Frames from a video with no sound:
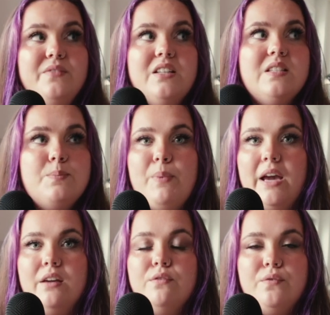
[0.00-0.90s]

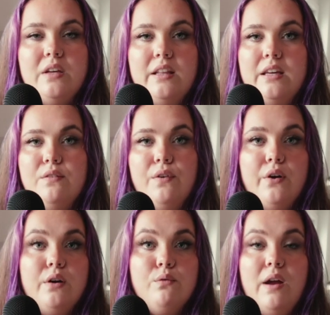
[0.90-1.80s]
despite feeling
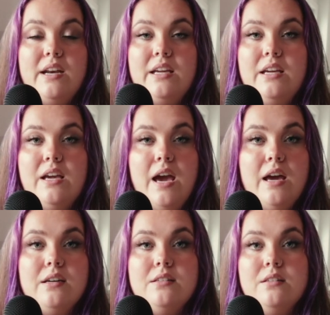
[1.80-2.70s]
very ready
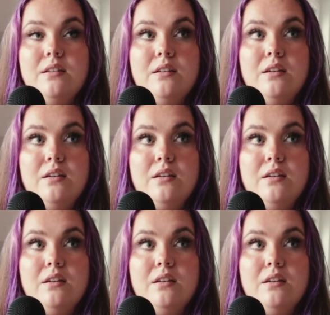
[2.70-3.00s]
and